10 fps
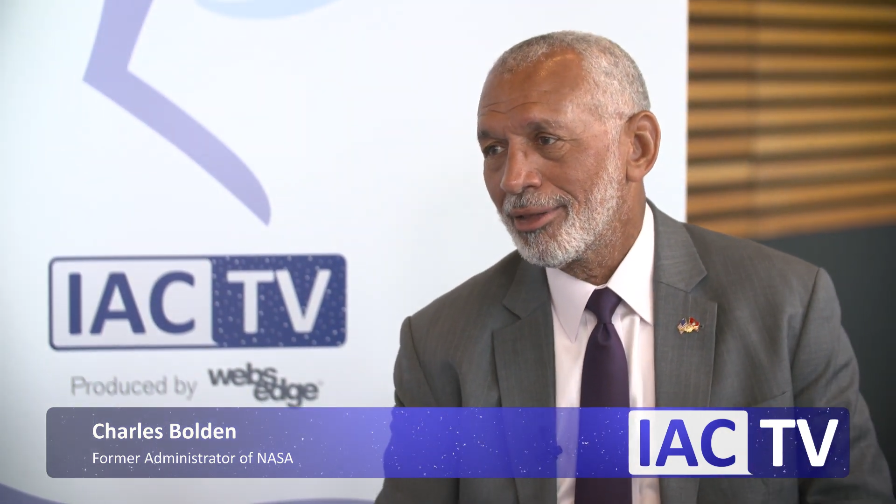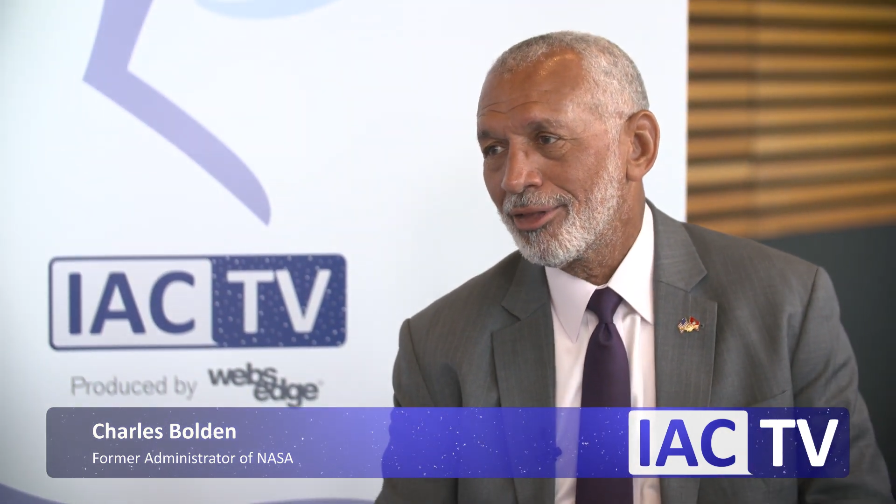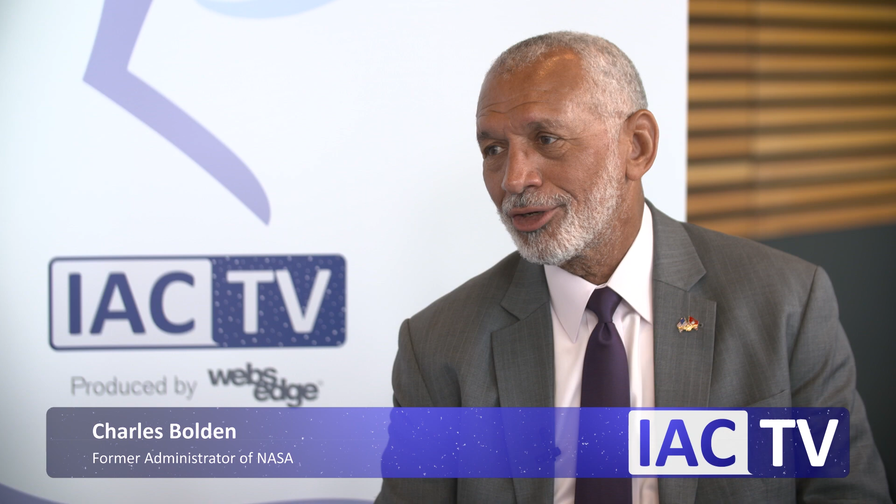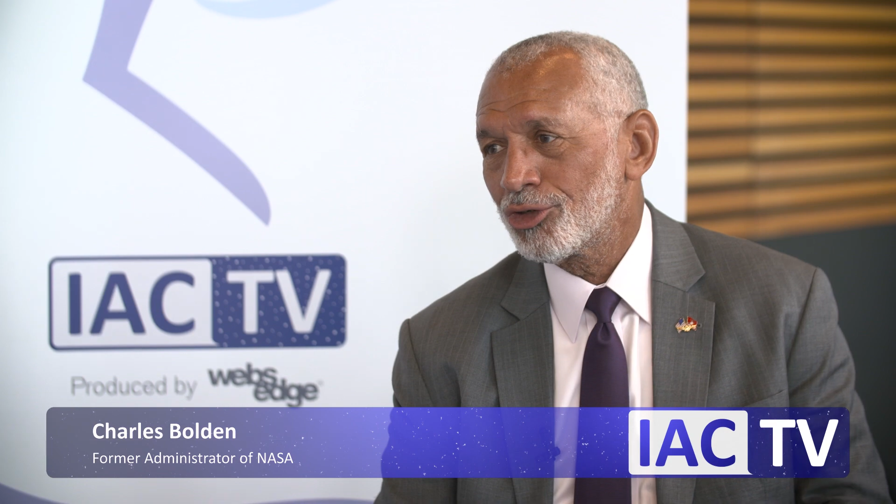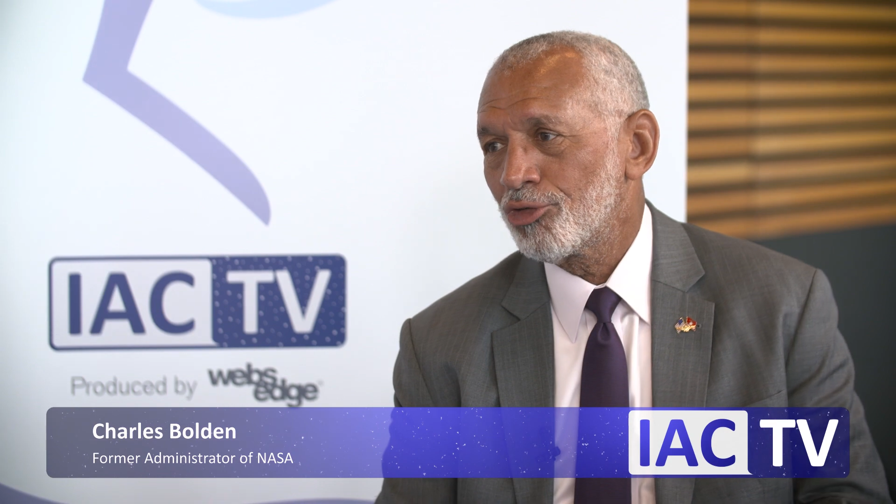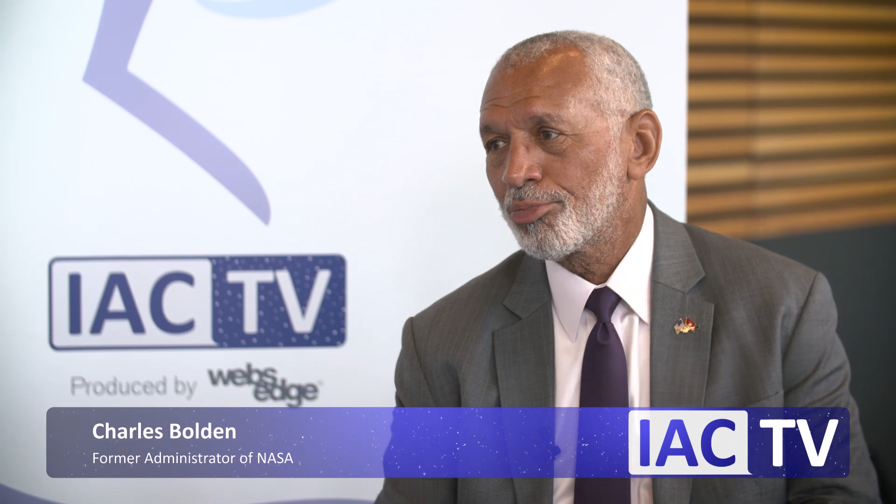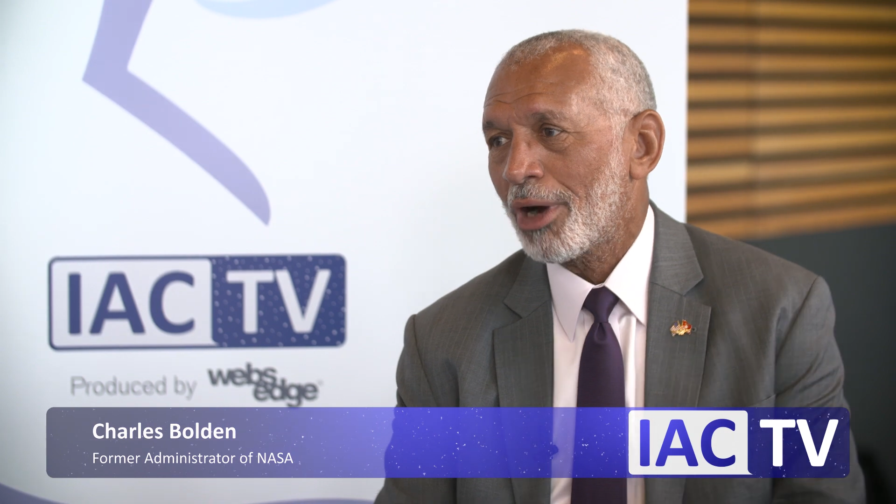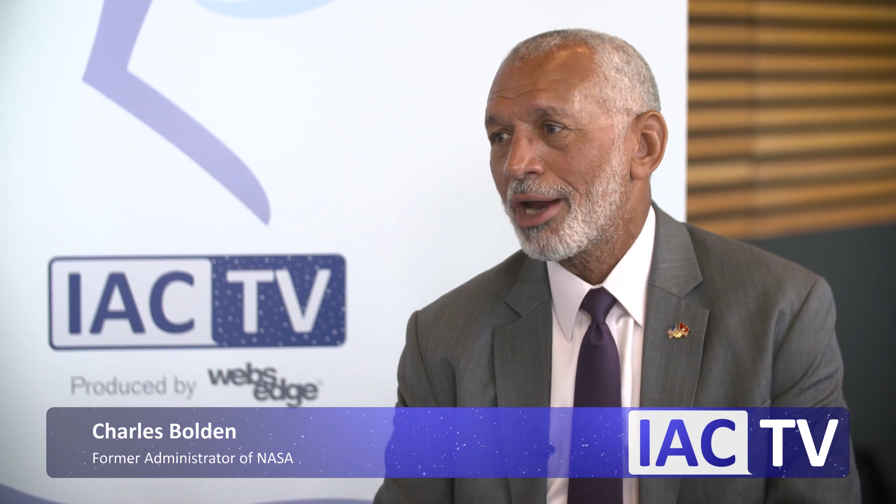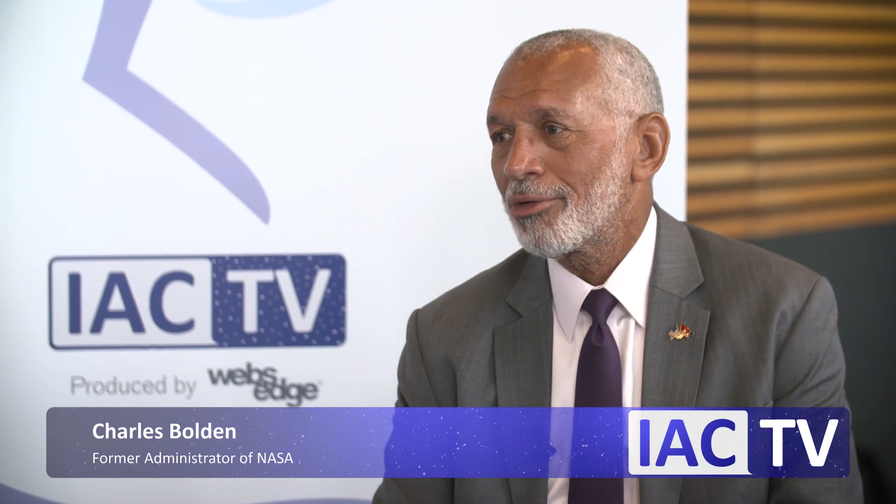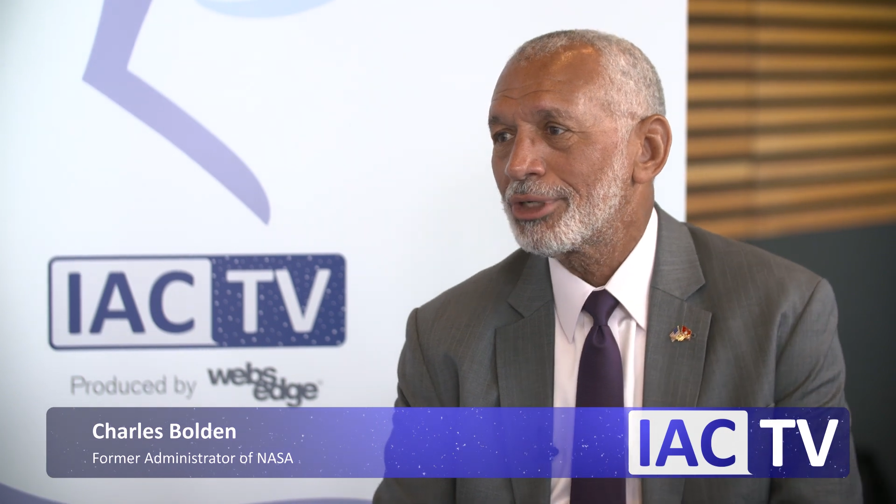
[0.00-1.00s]
the two
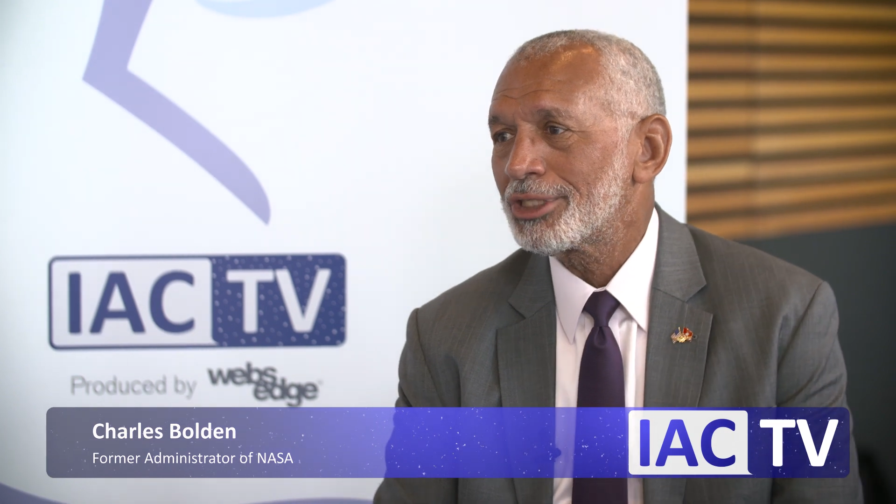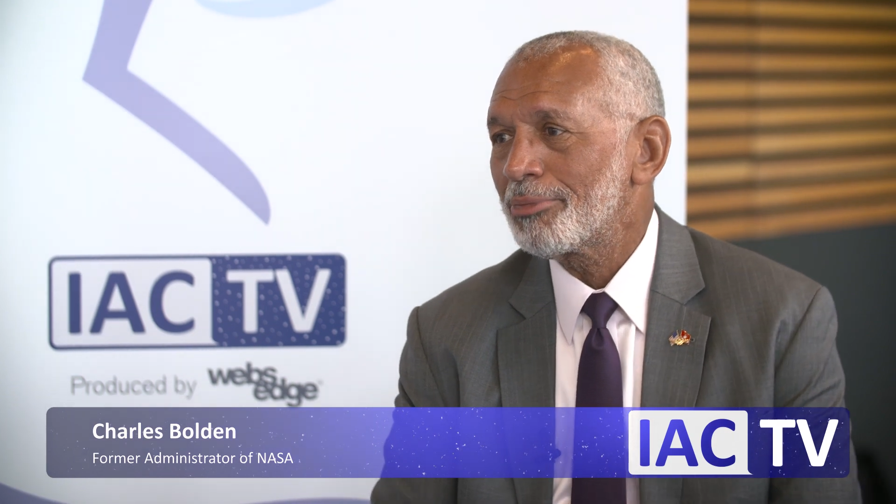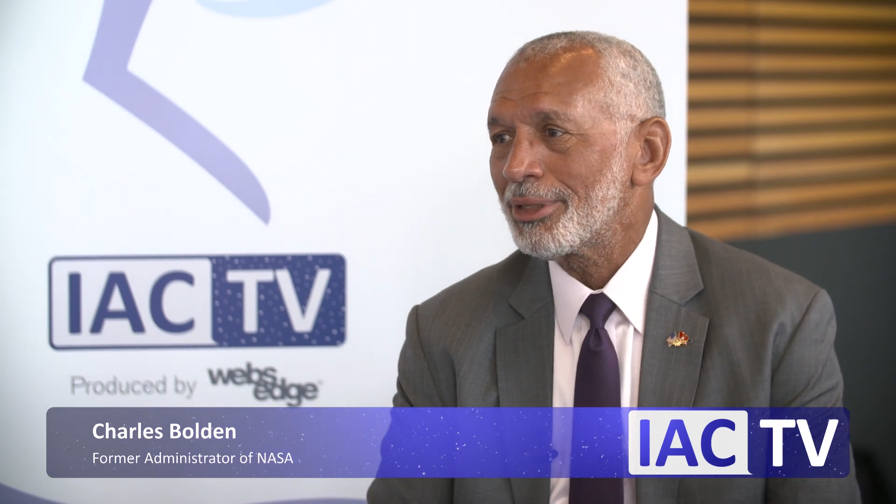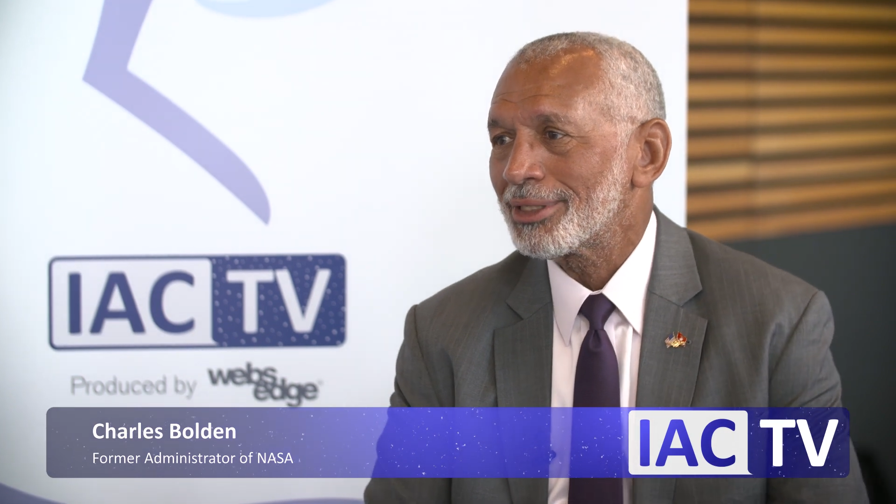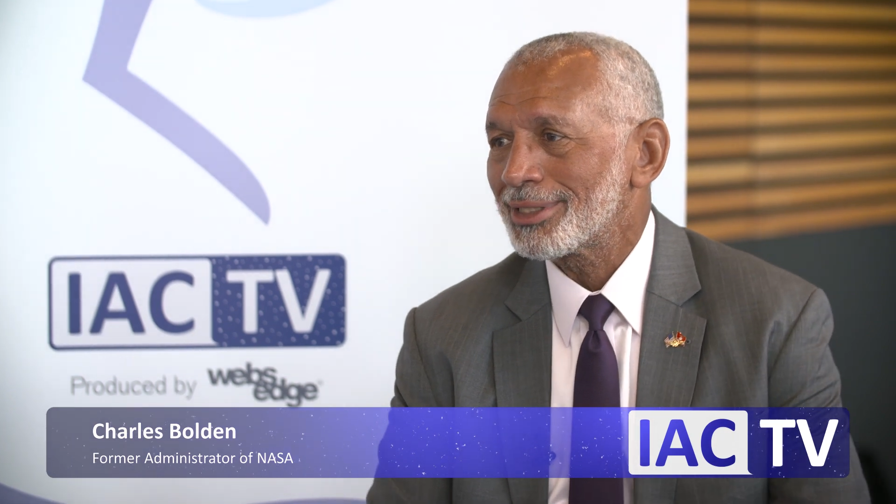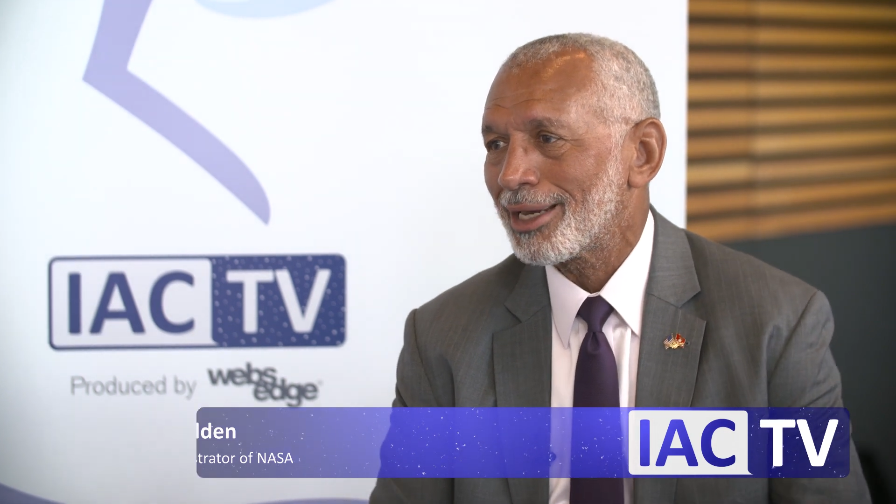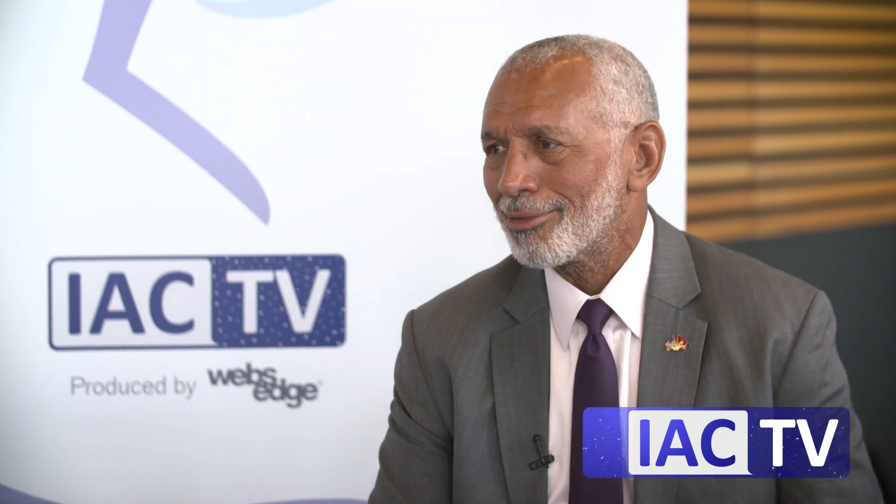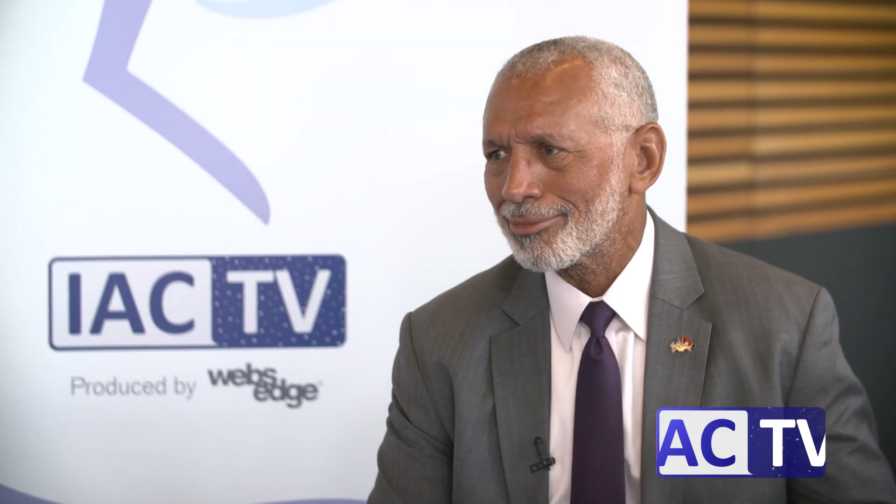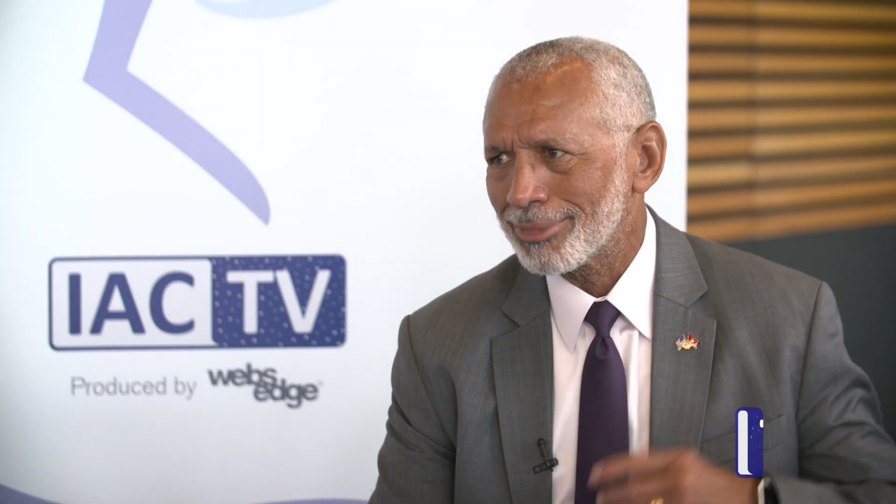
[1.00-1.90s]
prior recipients, I